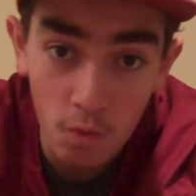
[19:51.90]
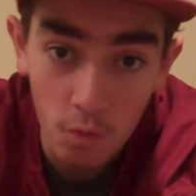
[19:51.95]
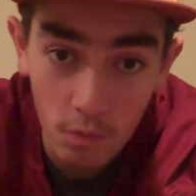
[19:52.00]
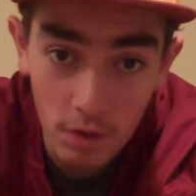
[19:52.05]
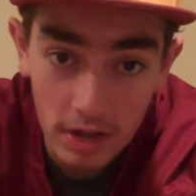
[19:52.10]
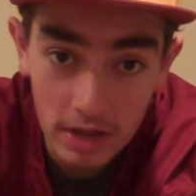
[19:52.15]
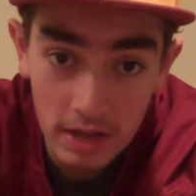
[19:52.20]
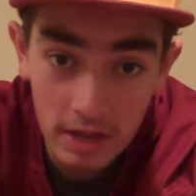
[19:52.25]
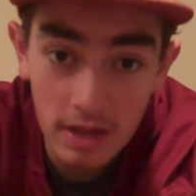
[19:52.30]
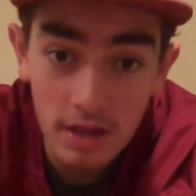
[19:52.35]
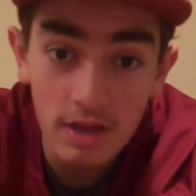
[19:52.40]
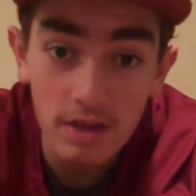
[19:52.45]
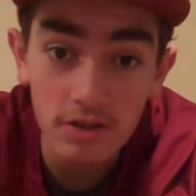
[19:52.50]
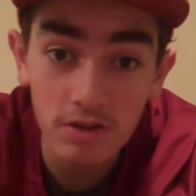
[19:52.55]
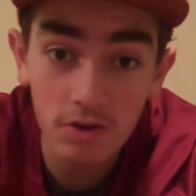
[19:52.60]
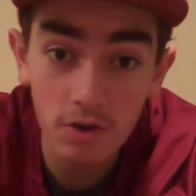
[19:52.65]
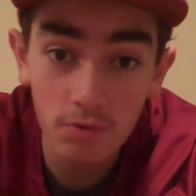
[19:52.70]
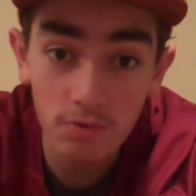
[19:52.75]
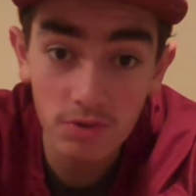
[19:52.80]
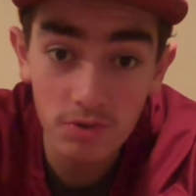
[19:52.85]
we
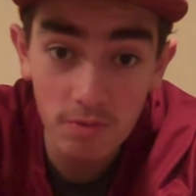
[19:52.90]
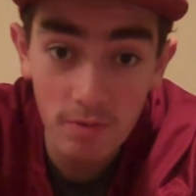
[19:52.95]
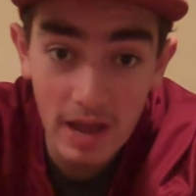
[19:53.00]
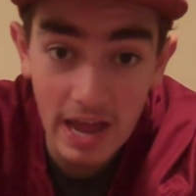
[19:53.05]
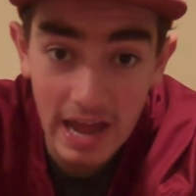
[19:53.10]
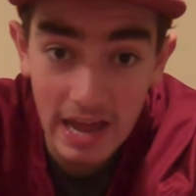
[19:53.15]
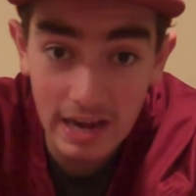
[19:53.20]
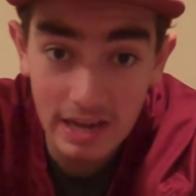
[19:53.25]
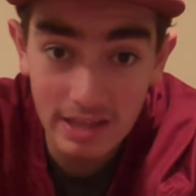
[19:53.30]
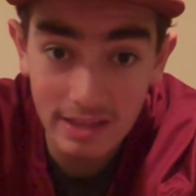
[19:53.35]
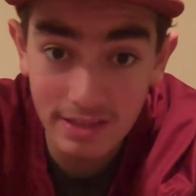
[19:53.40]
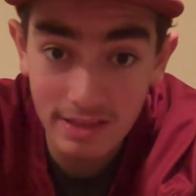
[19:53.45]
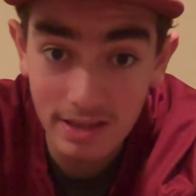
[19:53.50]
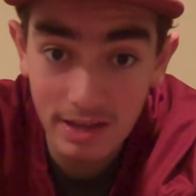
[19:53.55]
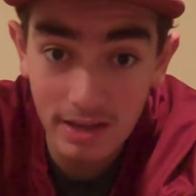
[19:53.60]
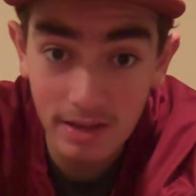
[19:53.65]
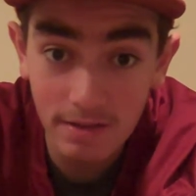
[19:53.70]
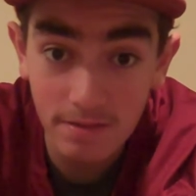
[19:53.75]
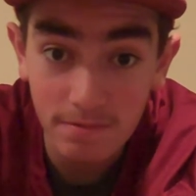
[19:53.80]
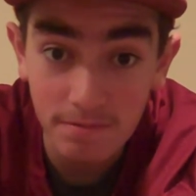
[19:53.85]
don't do
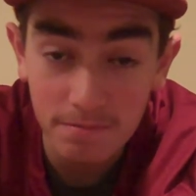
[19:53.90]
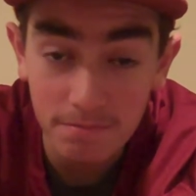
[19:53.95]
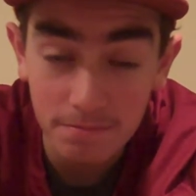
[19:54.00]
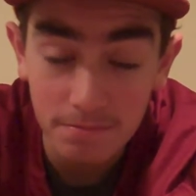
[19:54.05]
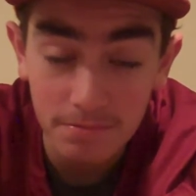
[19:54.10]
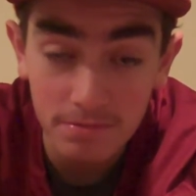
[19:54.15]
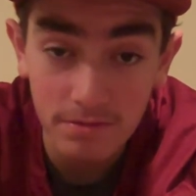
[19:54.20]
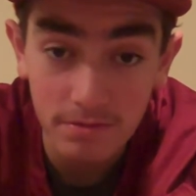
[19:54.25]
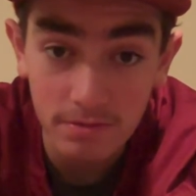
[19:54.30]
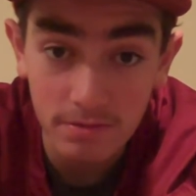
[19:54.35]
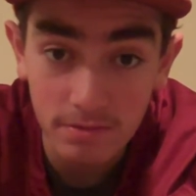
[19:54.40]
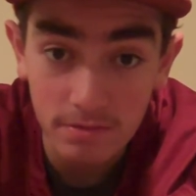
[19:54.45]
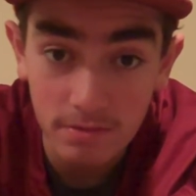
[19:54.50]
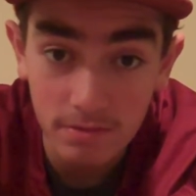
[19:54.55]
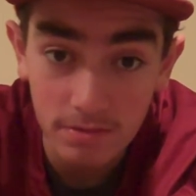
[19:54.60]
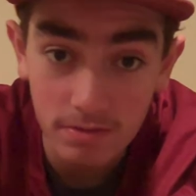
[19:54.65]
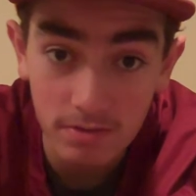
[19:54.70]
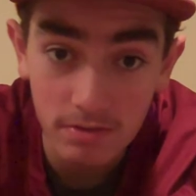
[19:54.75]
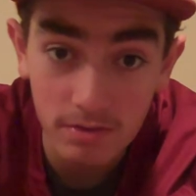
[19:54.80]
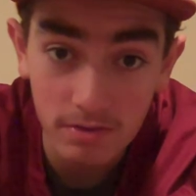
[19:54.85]
anything
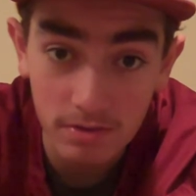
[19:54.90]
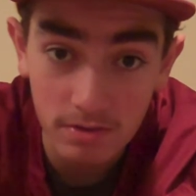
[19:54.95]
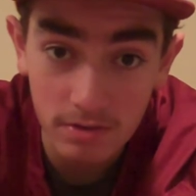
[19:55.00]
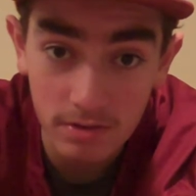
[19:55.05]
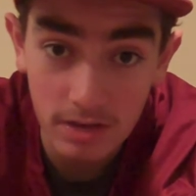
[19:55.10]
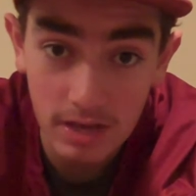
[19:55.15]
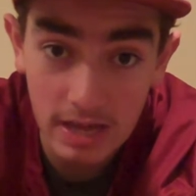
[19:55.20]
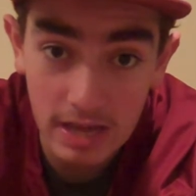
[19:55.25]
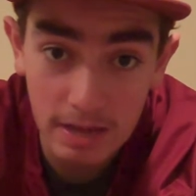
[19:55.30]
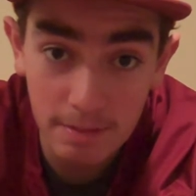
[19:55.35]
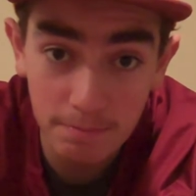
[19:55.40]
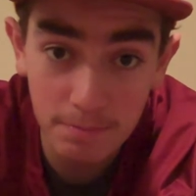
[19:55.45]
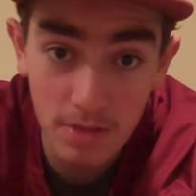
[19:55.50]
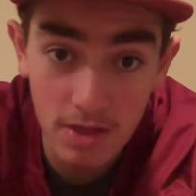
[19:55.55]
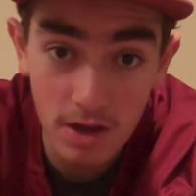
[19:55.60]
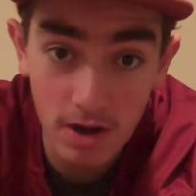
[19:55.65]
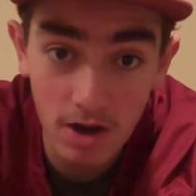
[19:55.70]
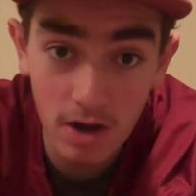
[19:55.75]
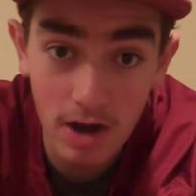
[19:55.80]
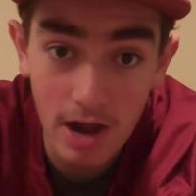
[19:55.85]
to keep
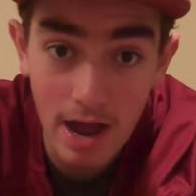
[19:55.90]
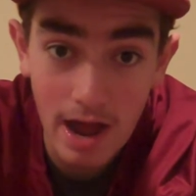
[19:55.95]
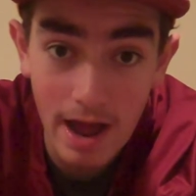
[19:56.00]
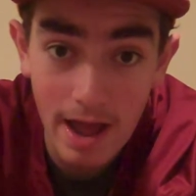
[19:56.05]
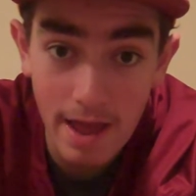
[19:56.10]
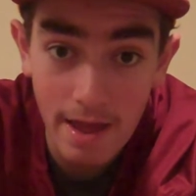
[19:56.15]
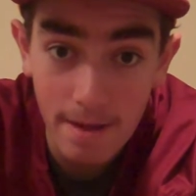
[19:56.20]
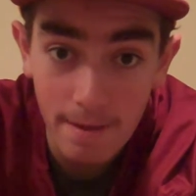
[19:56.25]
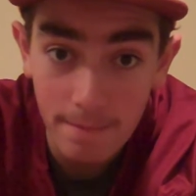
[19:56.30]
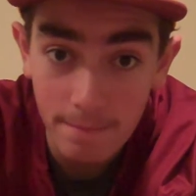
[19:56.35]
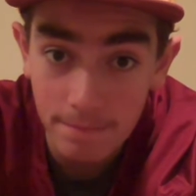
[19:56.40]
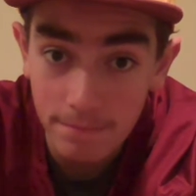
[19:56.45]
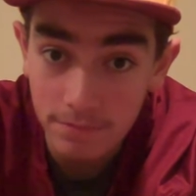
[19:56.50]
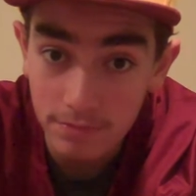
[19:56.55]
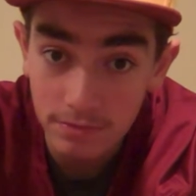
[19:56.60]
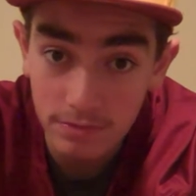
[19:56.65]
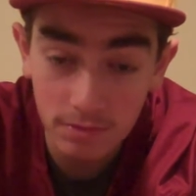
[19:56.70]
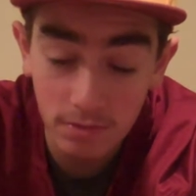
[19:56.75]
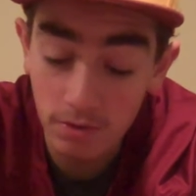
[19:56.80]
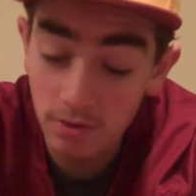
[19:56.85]
their eye,
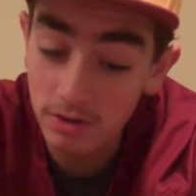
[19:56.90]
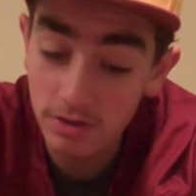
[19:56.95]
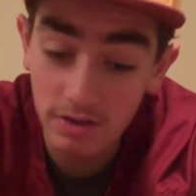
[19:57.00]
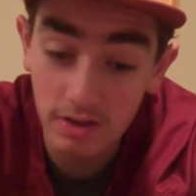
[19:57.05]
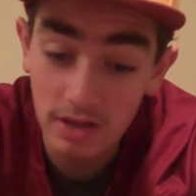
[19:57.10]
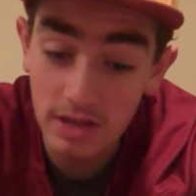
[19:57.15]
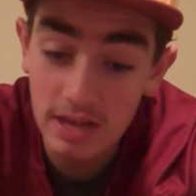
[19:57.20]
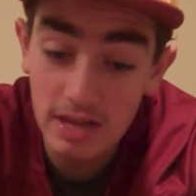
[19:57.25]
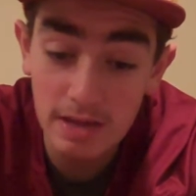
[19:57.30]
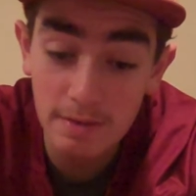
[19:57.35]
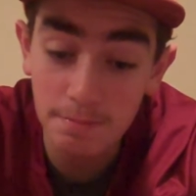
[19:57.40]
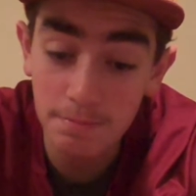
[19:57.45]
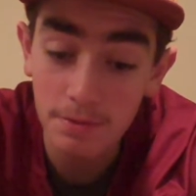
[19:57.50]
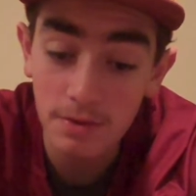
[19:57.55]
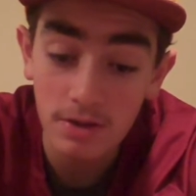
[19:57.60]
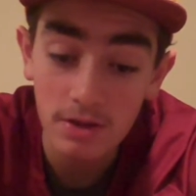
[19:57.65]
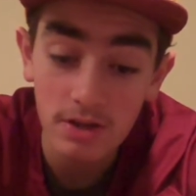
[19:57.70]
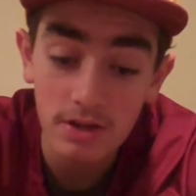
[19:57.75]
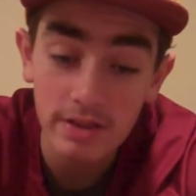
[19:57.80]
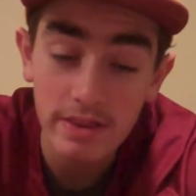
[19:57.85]
or to keep
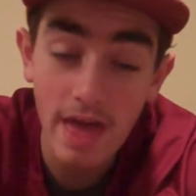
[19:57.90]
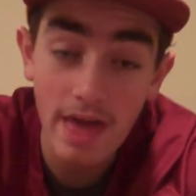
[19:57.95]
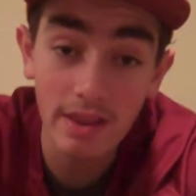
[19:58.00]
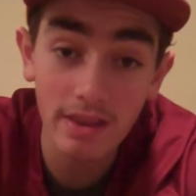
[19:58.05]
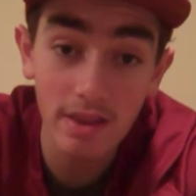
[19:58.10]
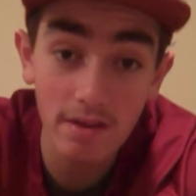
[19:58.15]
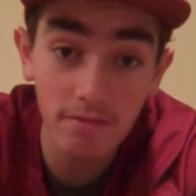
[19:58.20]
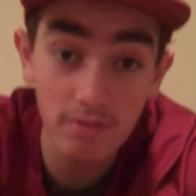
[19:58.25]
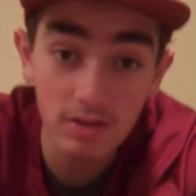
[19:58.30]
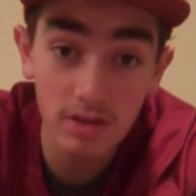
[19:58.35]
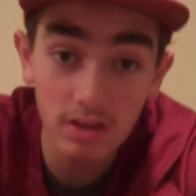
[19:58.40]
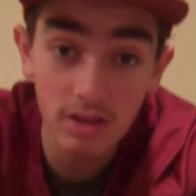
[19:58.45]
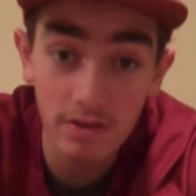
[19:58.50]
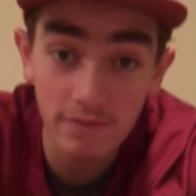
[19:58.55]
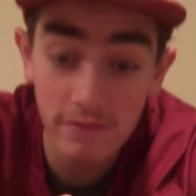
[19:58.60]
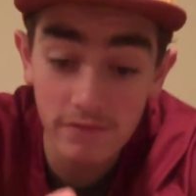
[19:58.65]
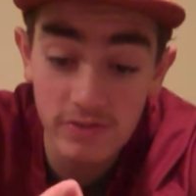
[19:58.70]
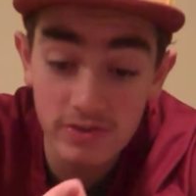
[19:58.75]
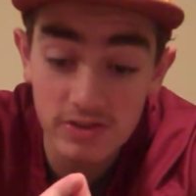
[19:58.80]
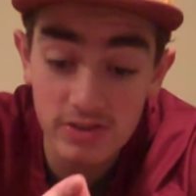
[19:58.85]
that level of